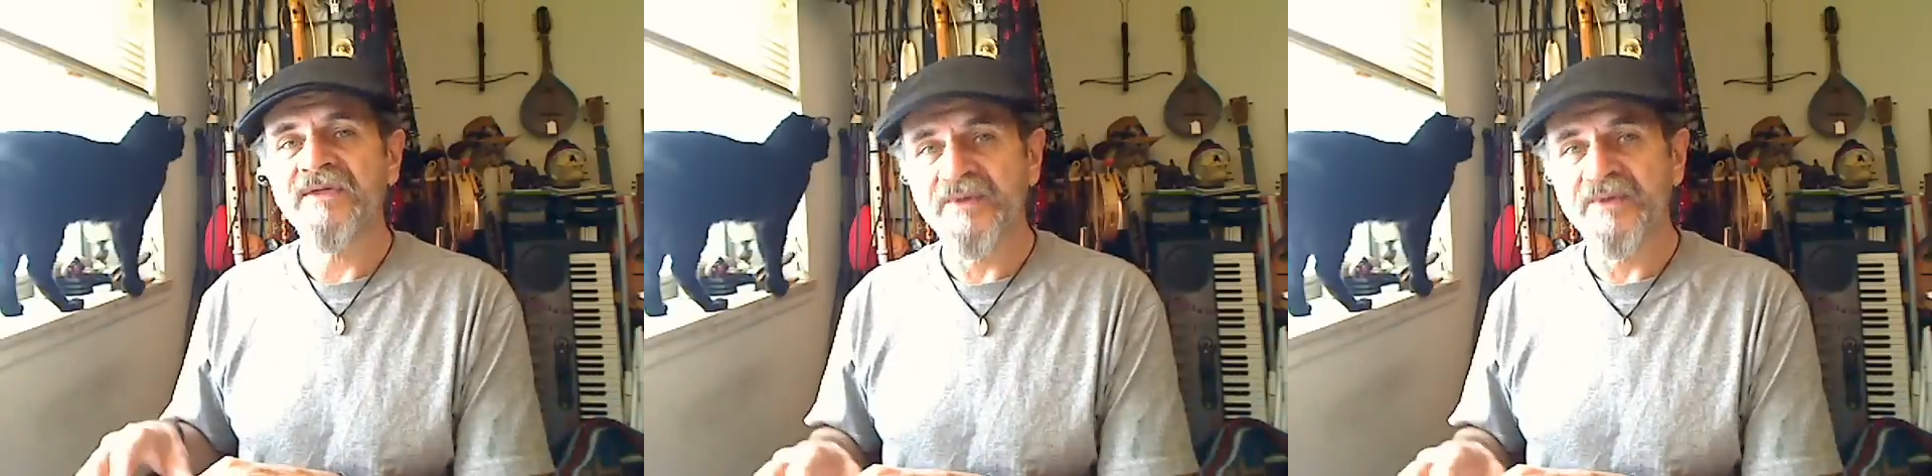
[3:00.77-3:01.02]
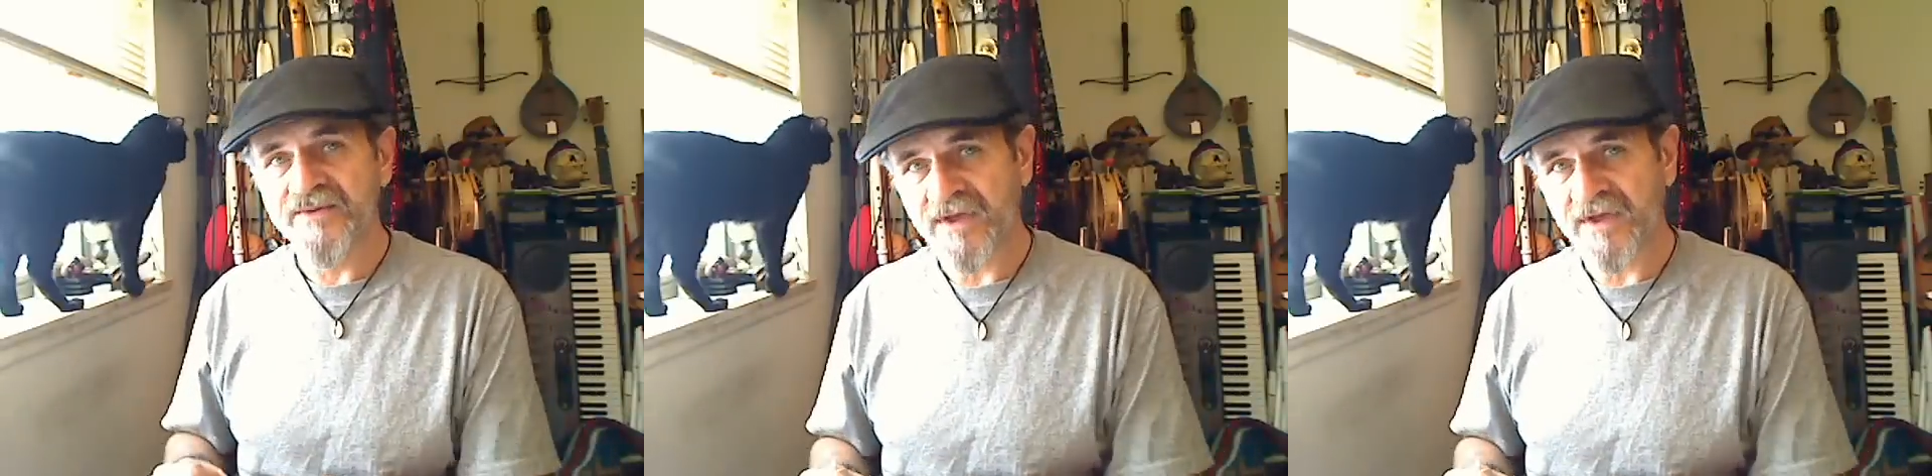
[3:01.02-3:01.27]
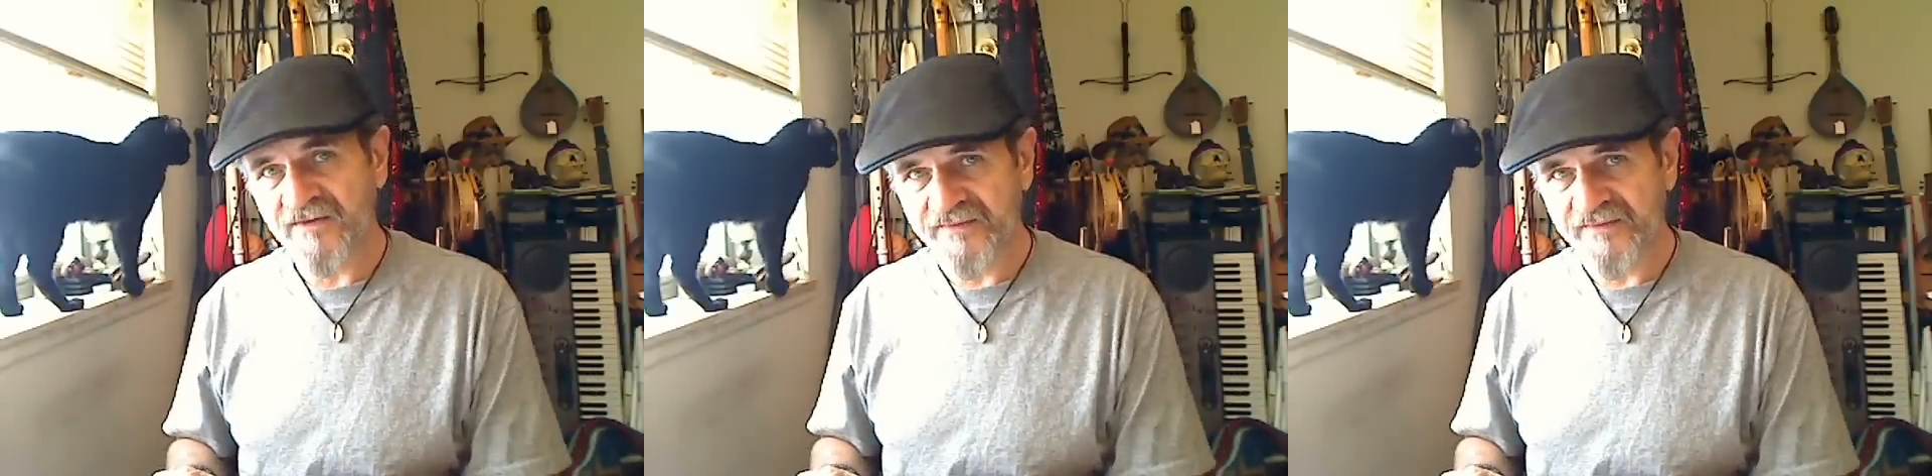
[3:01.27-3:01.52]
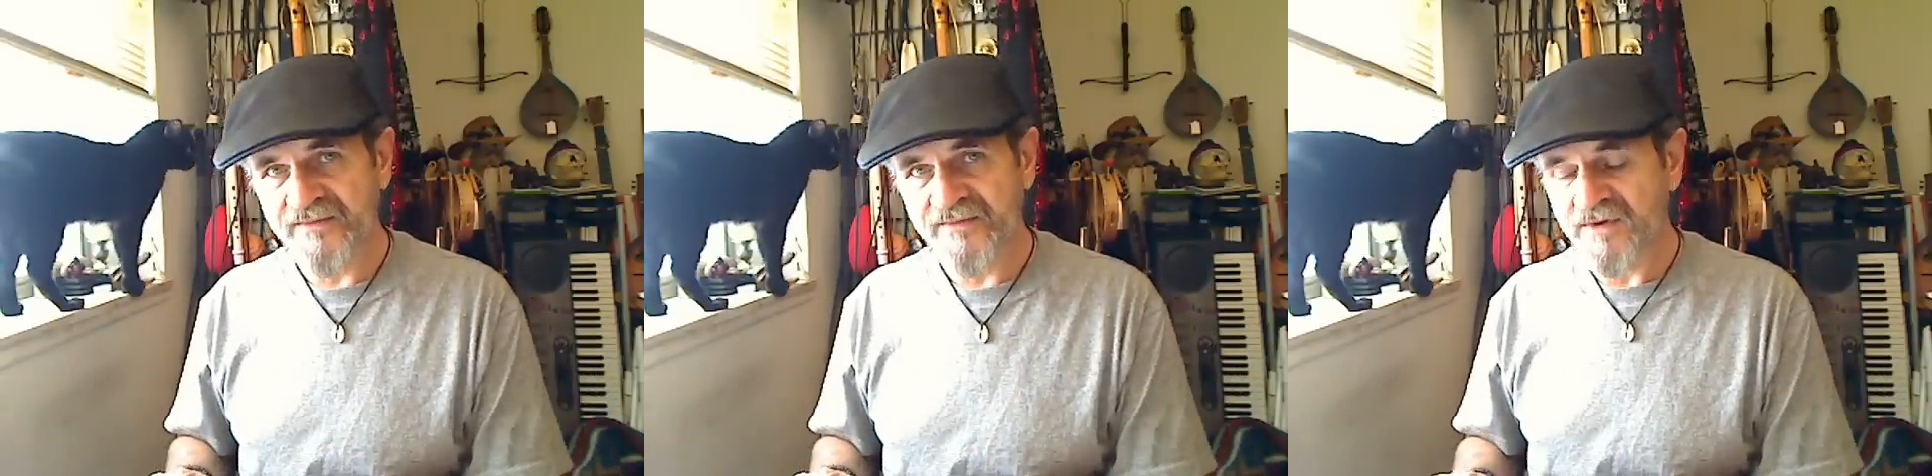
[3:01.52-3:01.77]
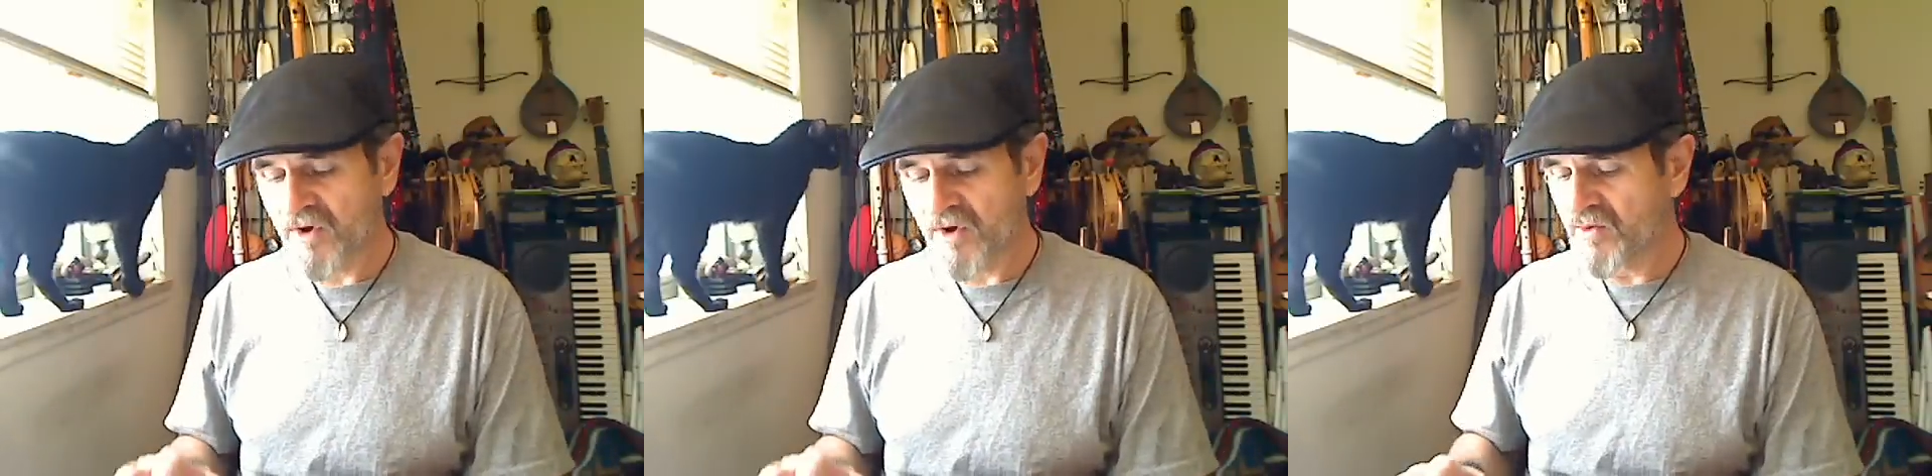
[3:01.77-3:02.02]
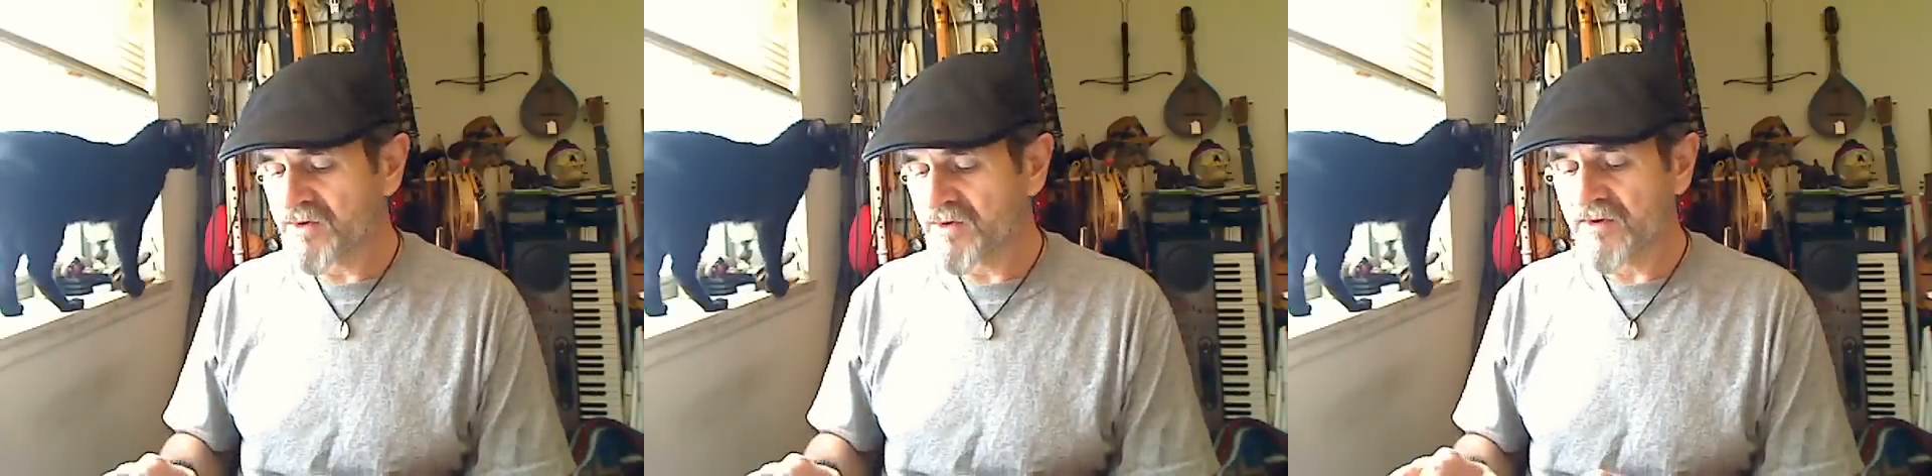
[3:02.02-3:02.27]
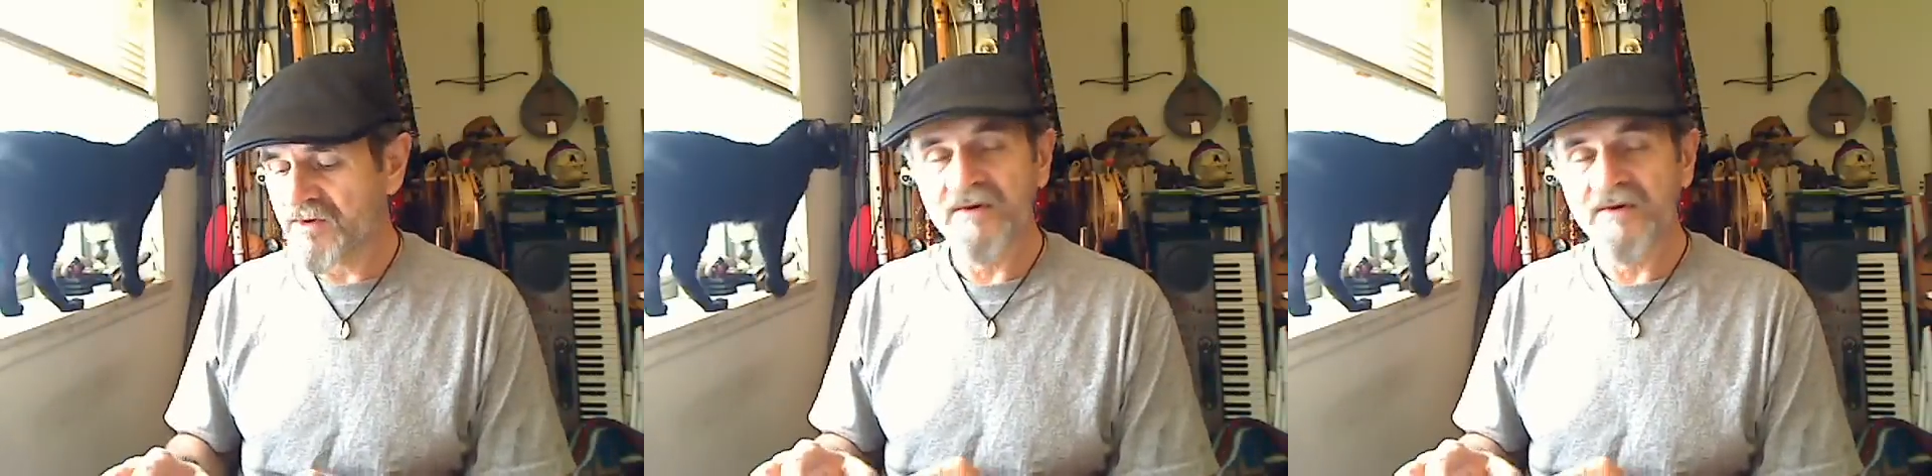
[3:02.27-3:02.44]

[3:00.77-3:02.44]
13th note